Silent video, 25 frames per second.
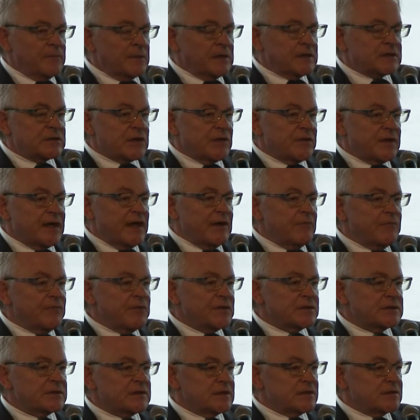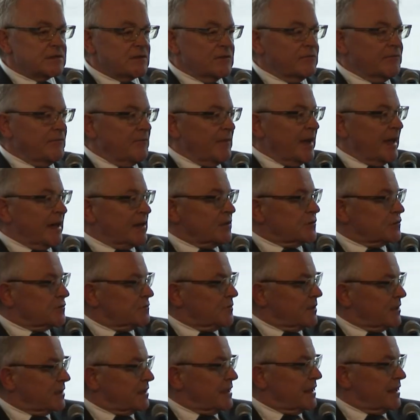So the emphasis of management